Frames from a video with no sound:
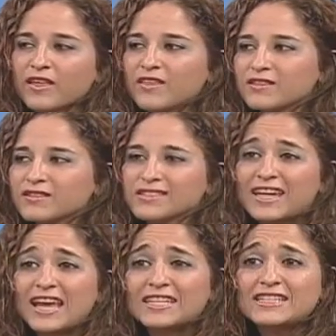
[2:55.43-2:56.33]
This is an
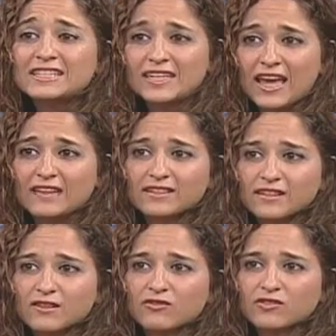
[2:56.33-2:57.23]
ideal
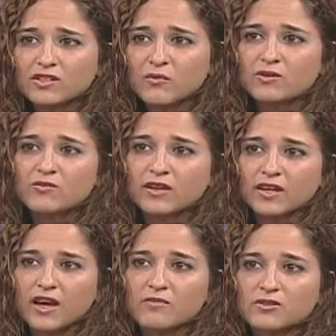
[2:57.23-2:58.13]
candidate for someone who can
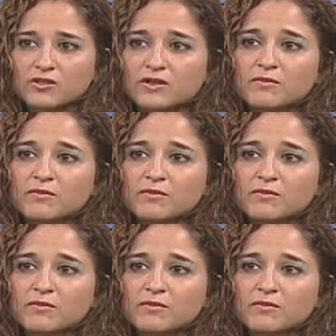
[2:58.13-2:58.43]
come to